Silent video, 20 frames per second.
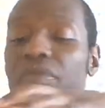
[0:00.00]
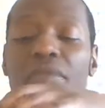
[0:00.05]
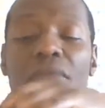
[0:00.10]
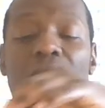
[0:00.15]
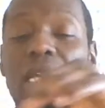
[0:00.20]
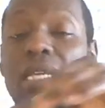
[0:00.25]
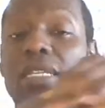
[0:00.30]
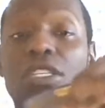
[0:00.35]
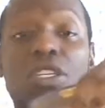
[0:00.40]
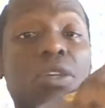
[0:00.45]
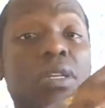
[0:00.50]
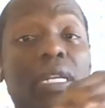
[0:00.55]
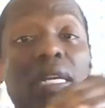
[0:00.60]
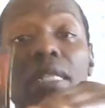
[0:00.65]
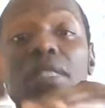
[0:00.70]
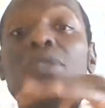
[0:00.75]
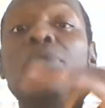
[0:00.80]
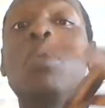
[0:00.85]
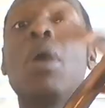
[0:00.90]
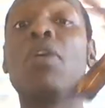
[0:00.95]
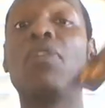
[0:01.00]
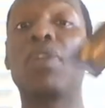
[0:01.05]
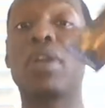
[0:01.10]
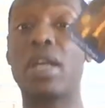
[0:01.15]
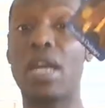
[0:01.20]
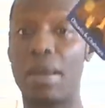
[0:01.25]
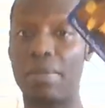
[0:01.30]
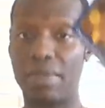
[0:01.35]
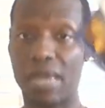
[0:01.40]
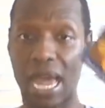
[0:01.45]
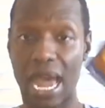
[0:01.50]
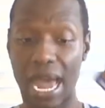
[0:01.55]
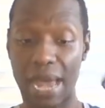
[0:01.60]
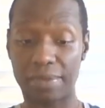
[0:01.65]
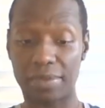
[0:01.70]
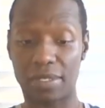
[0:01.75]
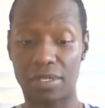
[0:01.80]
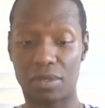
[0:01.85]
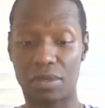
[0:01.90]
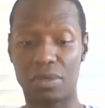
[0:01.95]
you're needing to overcome the
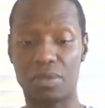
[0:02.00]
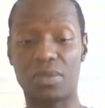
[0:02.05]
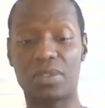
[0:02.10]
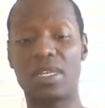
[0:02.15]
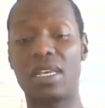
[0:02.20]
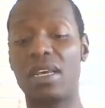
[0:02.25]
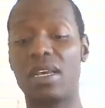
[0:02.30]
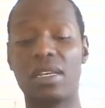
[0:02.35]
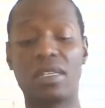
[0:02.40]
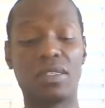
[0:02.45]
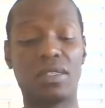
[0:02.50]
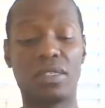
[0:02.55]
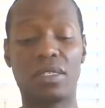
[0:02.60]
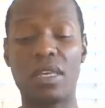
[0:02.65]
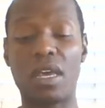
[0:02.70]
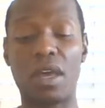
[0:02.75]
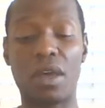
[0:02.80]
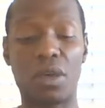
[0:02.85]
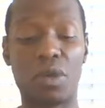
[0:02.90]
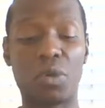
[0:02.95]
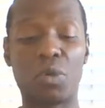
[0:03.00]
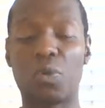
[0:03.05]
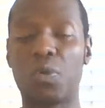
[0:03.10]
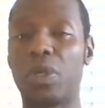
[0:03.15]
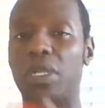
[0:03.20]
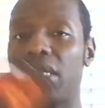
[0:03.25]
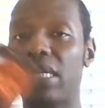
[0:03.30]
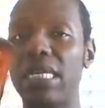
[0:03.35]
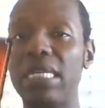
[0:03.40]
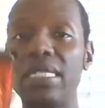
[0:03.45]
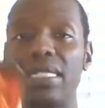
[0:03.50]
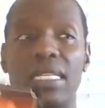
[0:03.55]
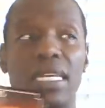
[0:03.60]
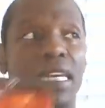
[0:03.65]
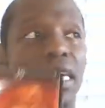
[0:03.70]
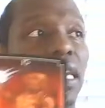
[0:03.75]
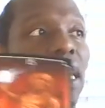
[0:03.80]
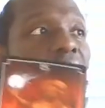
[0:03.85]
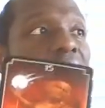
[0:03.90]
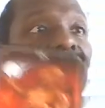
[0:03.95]
obstacles. So
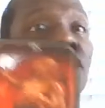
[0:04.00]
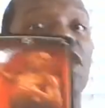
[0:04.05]
releasing and